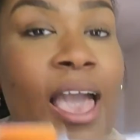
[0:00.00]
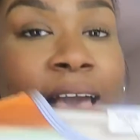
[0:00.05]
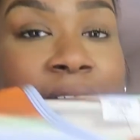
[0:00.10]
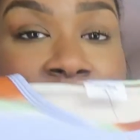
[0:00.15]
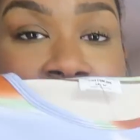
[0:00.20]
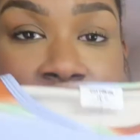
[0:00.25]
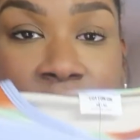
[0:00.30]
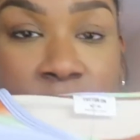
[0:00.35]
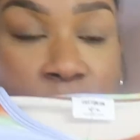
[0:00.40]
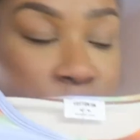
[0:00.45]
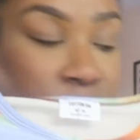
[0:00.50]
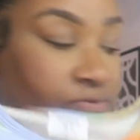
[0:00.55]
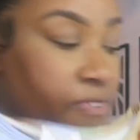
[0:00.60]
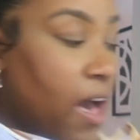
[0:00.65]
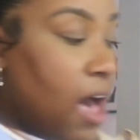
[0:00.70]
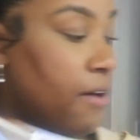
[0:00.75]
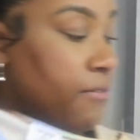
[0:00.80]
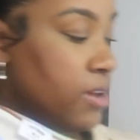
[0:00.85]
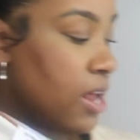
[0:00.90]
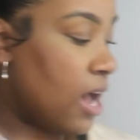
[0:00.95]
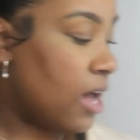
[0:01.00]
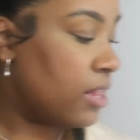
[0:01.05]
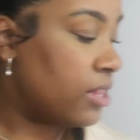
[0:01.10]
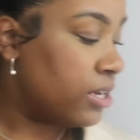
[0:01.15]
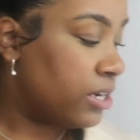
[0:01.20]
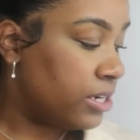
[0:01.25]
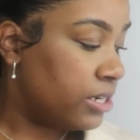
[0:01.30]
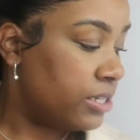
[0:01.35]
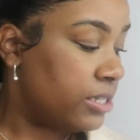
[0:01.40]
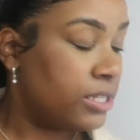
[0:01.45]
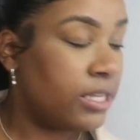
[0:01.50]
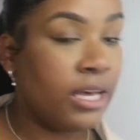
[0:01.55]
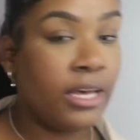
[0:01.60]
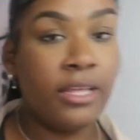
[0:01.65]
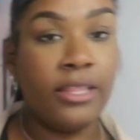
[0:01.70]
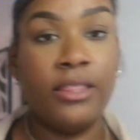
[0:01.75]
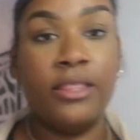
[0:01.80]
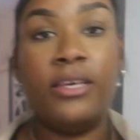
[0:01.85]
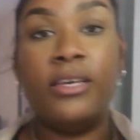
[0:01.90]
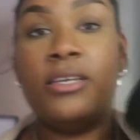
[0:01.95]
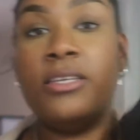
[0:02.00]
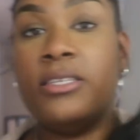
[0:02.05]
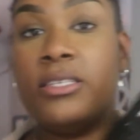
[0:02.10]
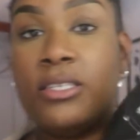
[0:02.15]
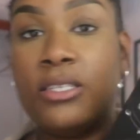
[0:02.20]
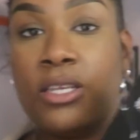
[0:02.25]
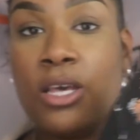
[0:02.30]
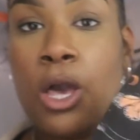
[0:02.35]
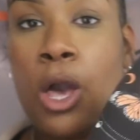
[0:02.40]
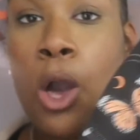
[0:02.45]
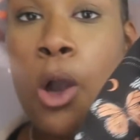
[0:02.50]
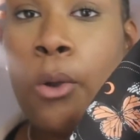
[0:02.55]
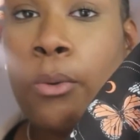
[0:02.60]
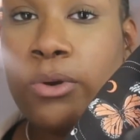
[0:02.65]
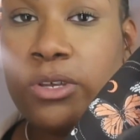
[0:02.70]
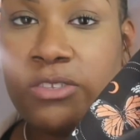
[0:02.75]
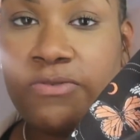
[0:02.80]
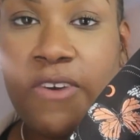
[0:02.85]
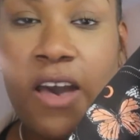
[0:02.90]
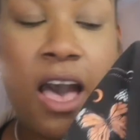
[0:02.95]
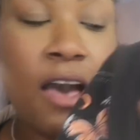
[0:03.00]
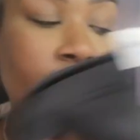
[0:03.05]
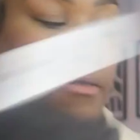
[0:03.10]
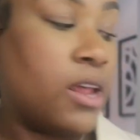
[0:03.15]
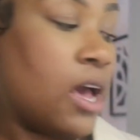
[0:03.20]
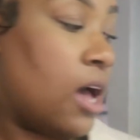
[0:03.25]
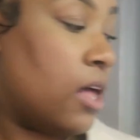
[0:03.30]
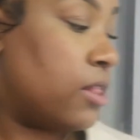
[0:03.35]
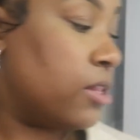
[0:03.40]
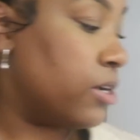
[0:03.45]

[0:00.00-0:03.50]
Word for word: And this was $5. This was $5